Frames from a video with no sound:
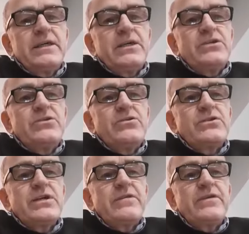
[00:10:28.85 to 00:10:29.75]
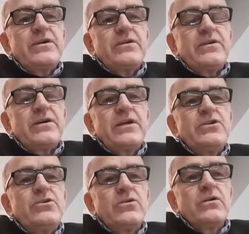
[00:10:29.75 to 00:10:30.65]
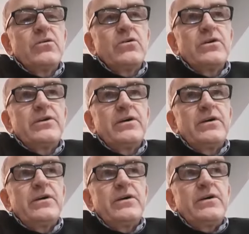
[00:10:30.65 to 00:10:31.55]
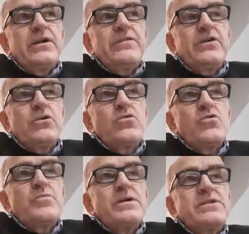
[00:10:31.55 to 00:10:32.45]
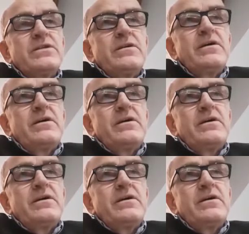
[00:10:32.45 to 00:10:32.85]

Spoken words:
as your Saviour and your Lord, and if your hope isn't